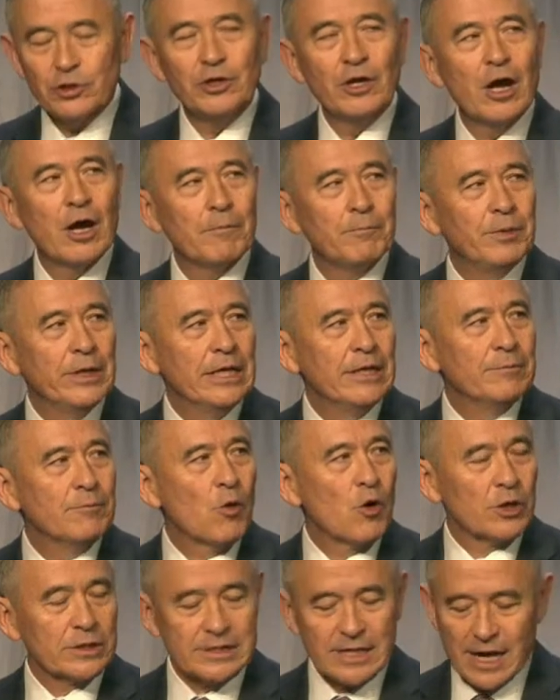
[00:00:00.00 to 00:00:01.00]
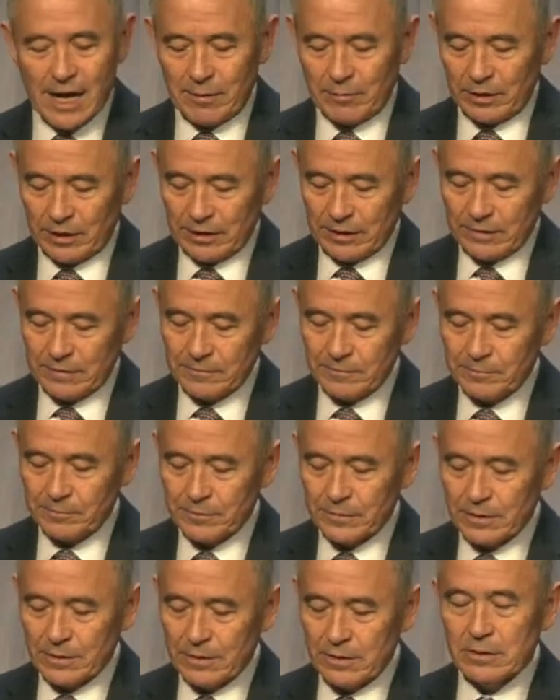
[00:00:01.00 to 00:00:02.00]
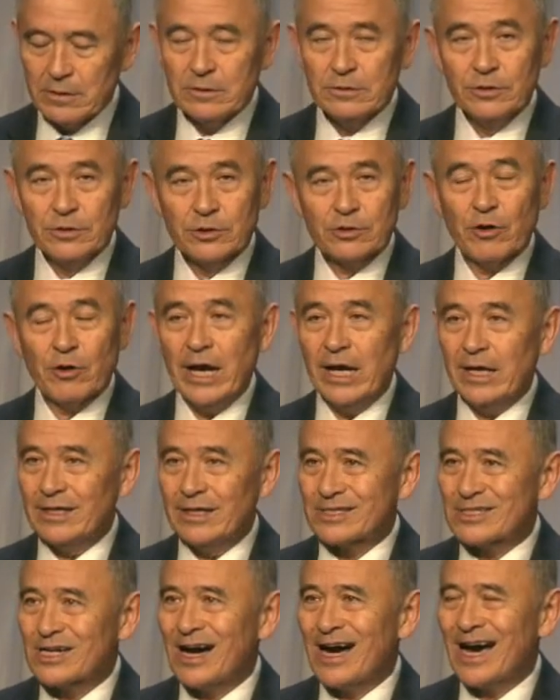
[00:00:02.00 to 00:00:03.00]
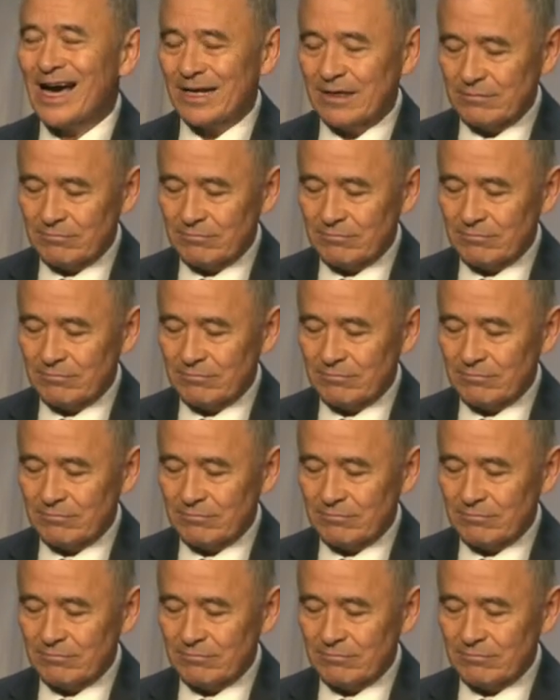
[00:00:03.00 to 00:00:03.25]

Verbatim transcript: not be more timely. Ukraine is hot.